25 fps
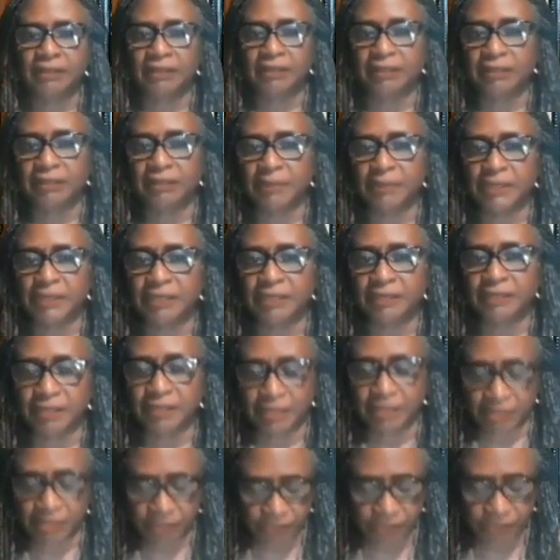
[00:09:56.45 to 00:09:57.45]
but
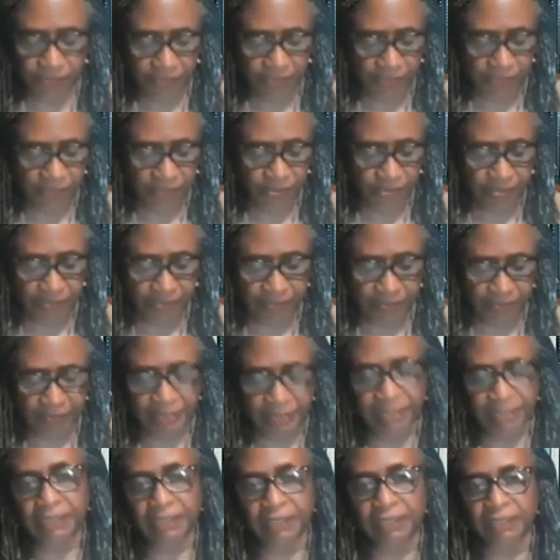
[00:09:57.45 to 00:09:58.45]
it's
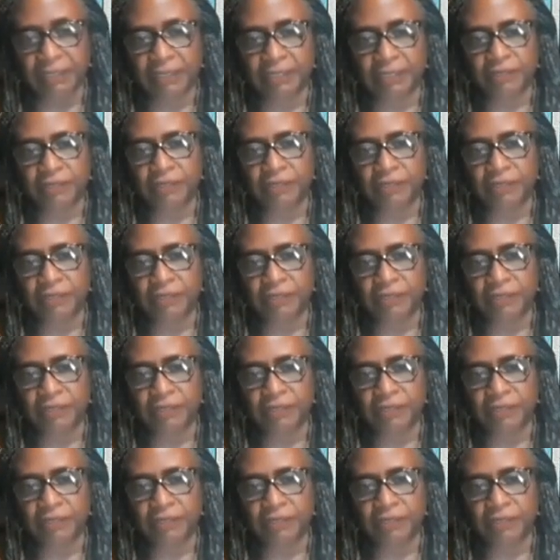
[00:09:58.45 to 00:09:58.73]
really key.